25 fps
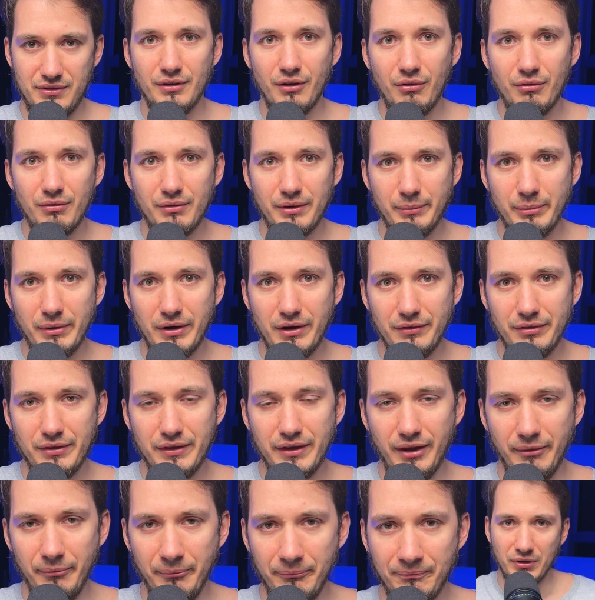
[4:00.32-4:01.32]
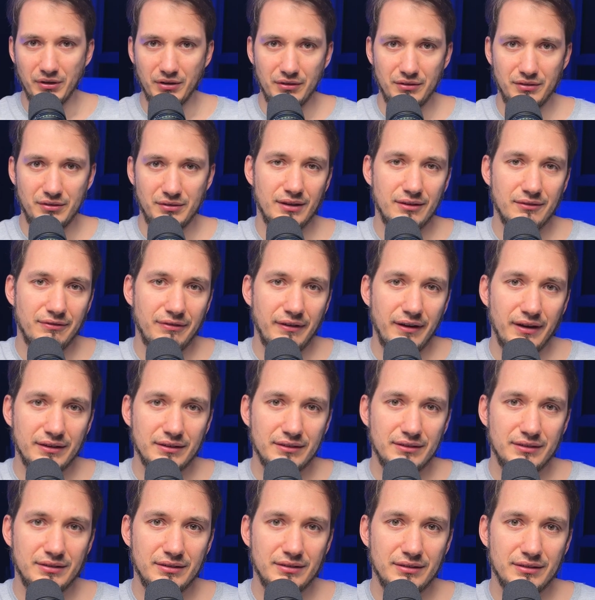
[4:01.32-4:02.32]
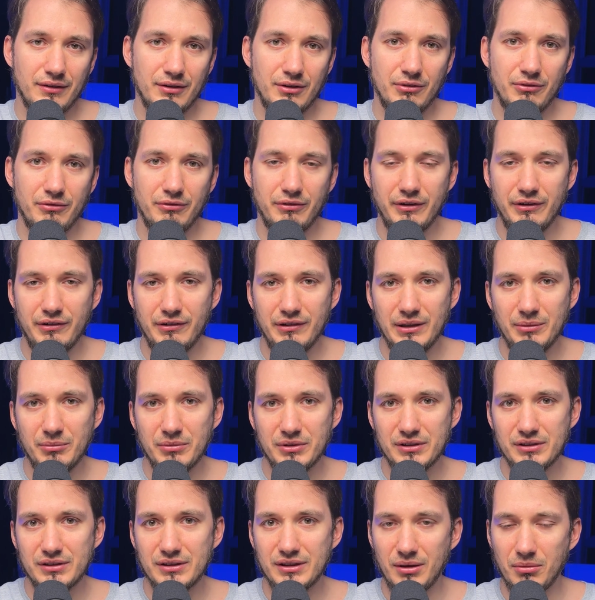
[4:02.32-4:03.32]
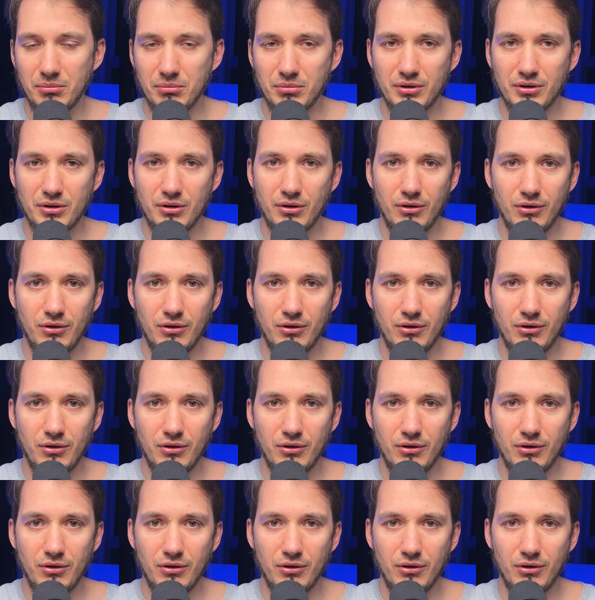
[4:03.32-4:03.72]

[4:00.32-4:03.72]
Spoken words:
know about them, because in fact there are a very limited number